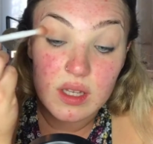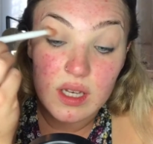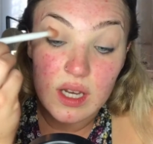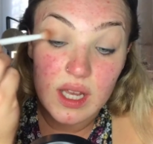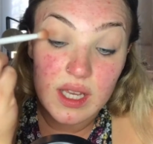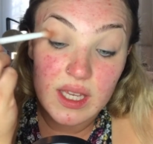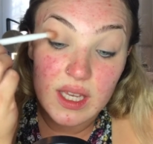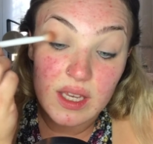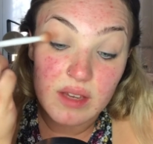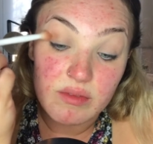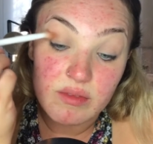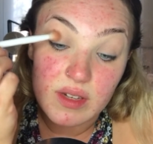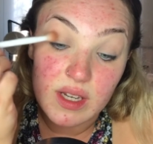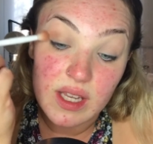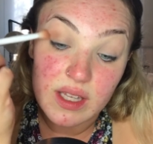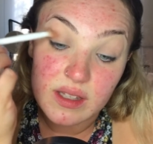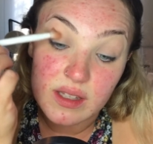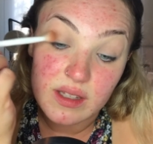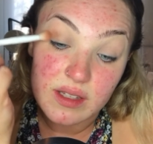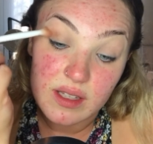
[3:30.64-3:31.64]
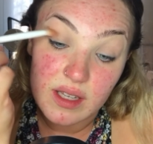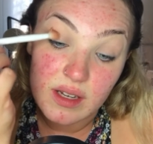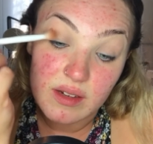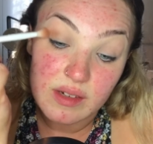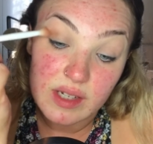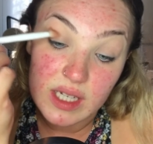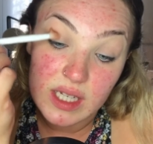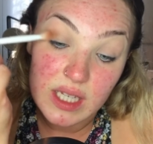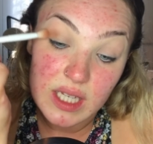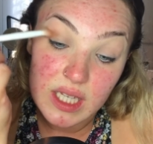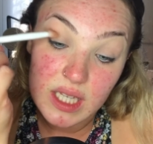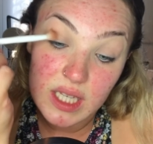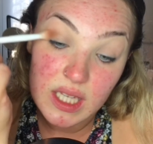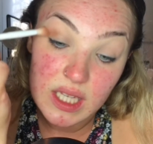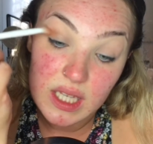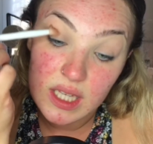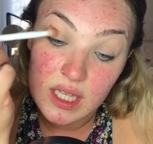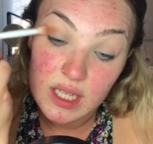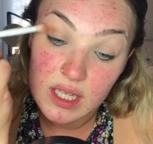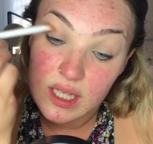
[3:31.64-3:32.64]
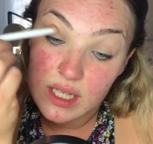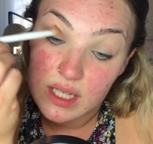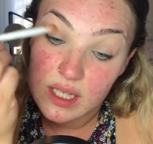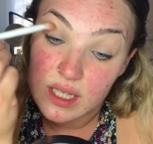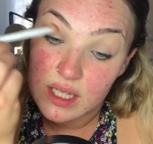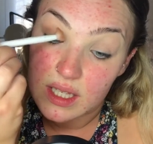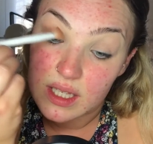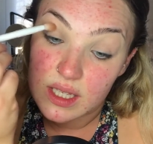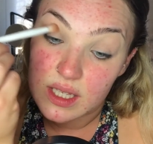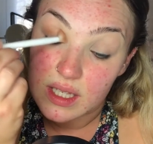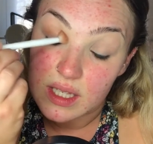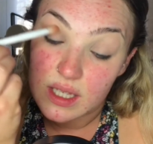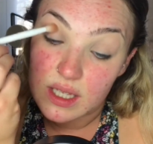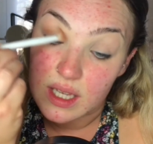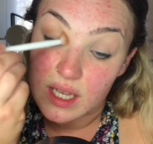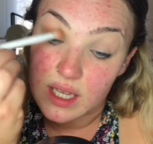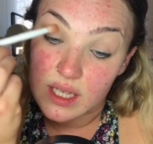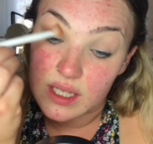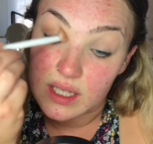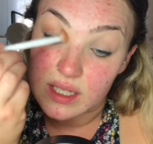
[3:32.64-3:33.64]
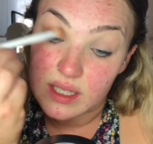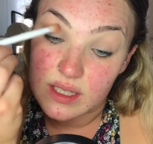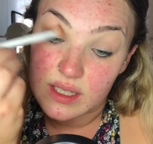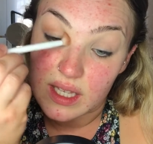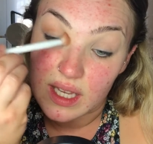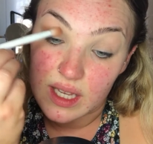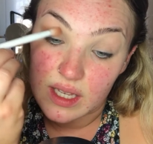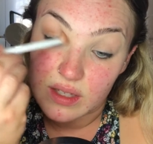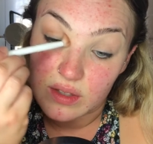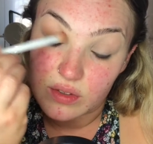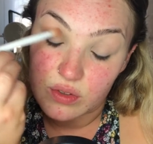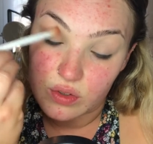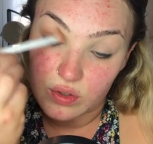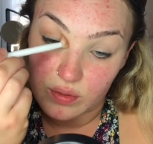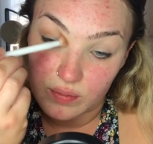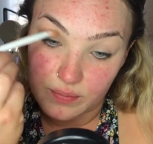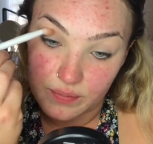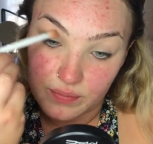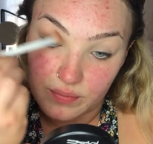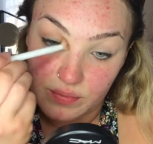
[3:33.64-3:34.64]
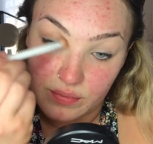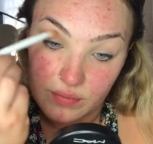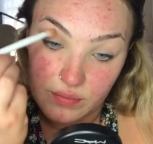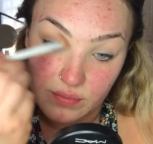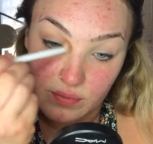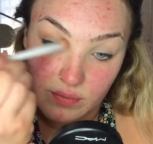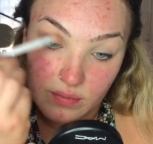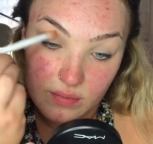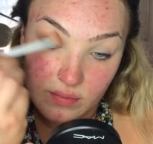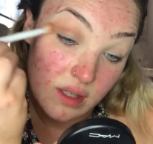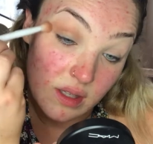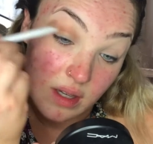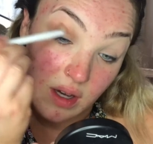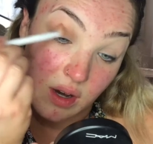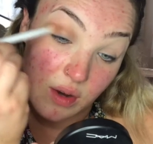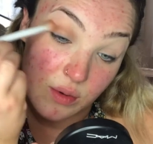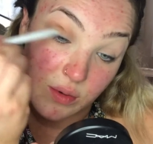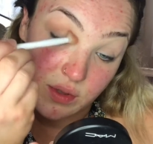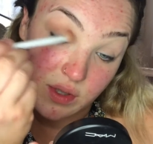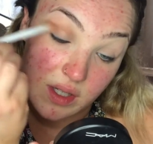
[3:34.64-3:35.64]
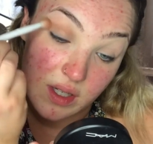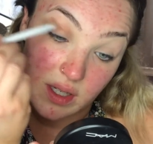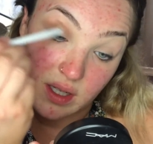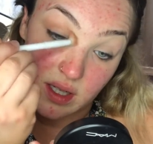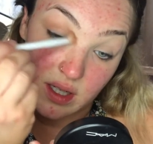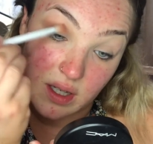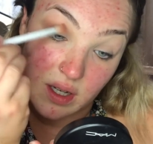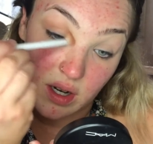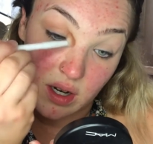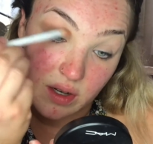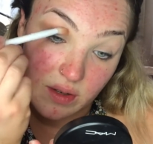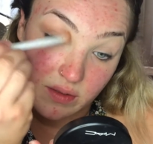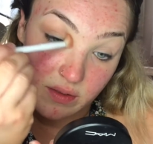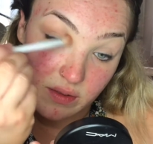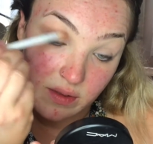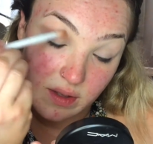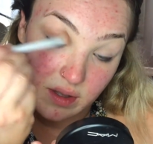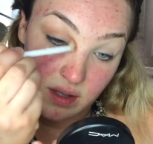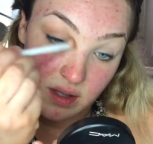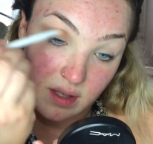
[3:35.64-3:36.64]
like, if necessary, I can take some old colour off.